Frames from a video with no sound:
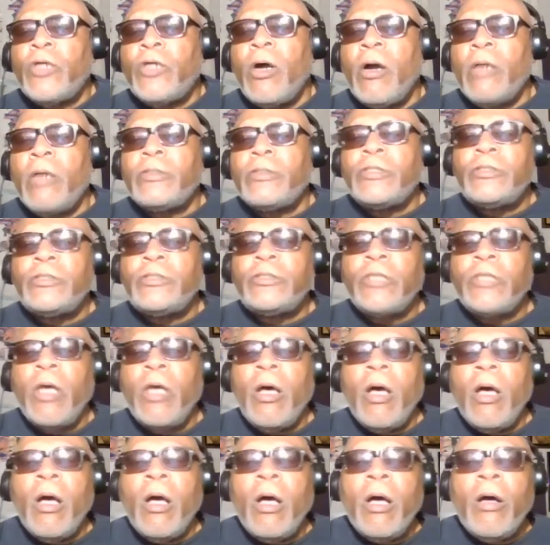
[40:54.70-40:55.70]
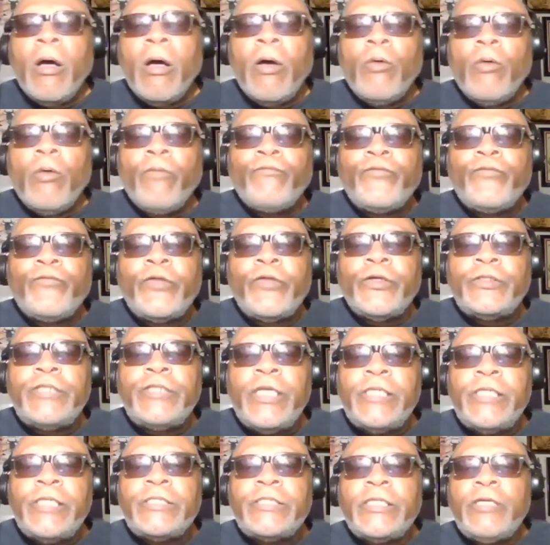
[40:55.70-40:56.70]
to DC would be
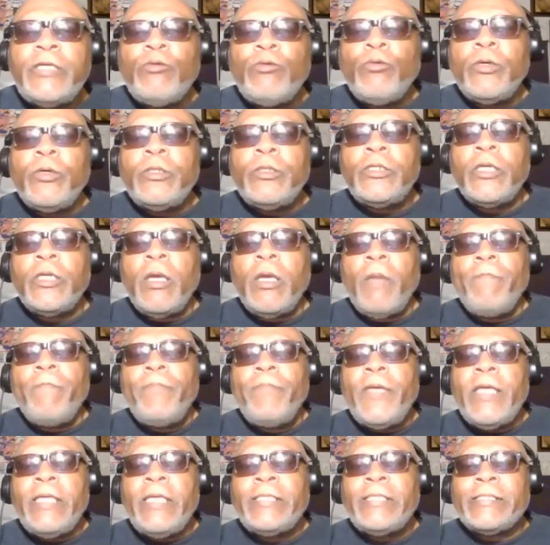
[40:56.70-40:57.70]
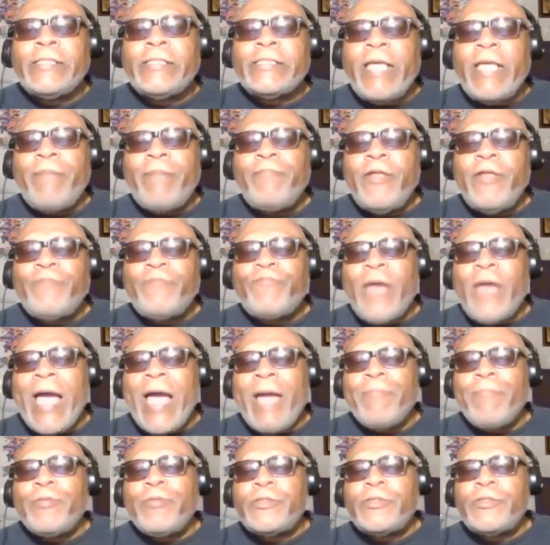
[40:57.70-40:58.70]
75% higher than
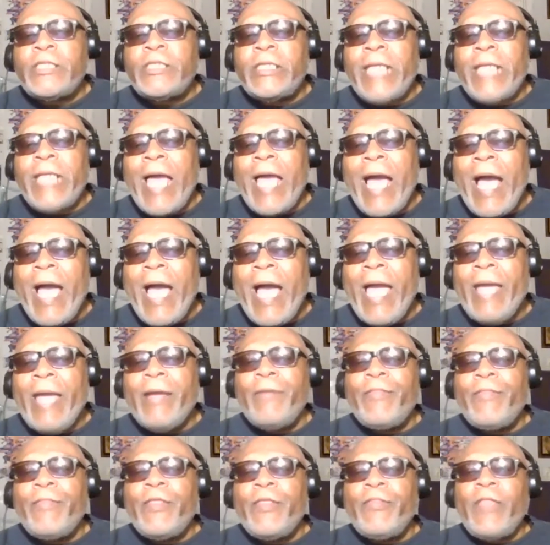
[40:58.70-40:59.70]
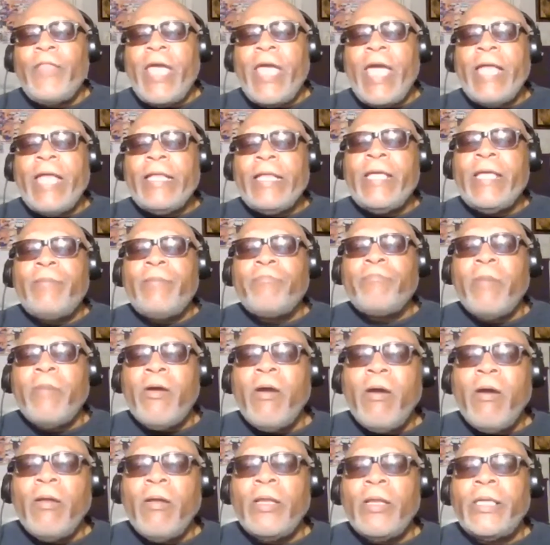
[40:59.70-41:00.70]
that in Maryland.
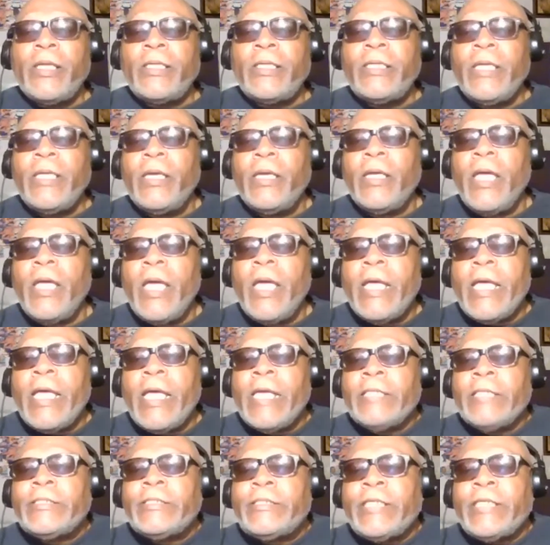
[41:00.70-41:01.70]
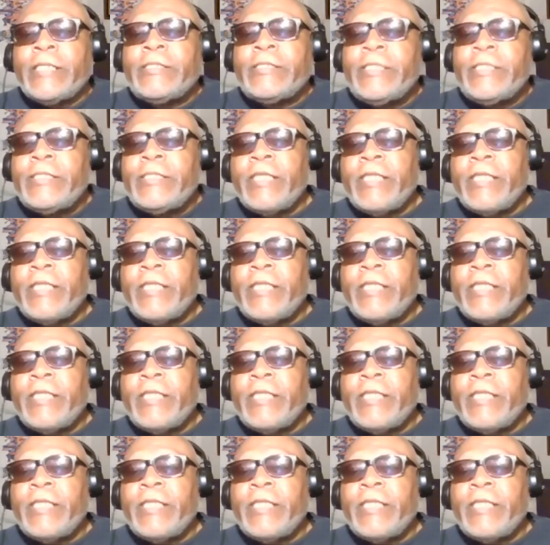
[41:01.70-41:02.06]
67% higher than